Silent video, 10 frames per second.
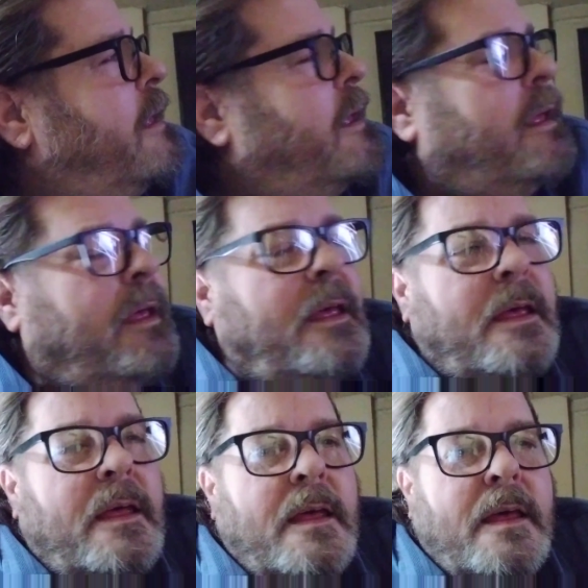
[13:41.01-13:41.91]
at
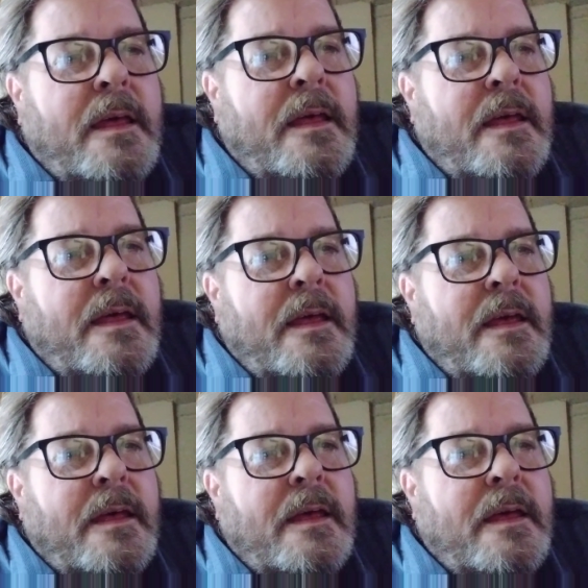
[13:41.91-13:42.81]
least three lies
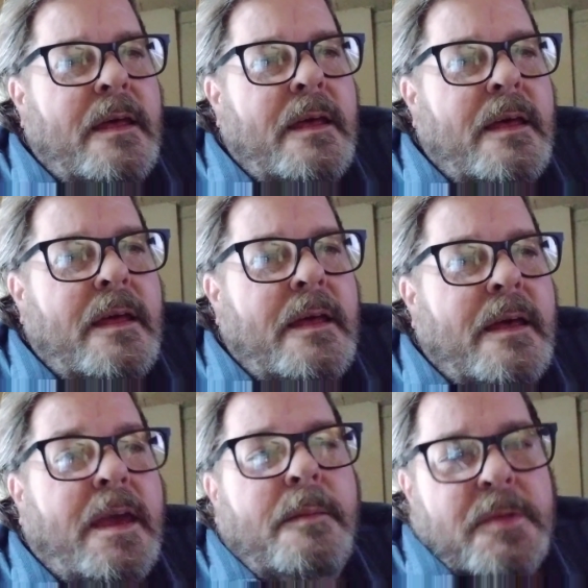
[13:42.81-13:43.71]
from both of
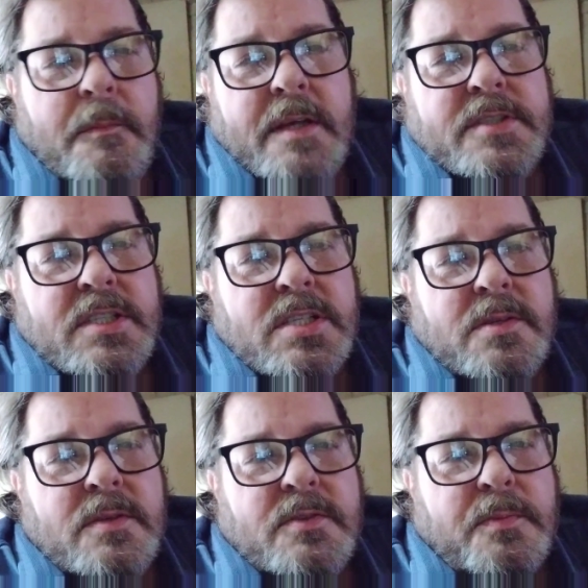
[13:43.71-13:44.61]
those. Keep the
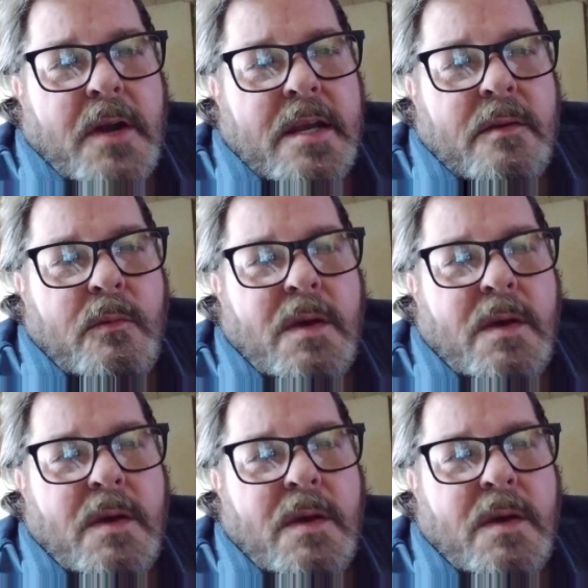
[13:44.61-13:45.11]
message spreading.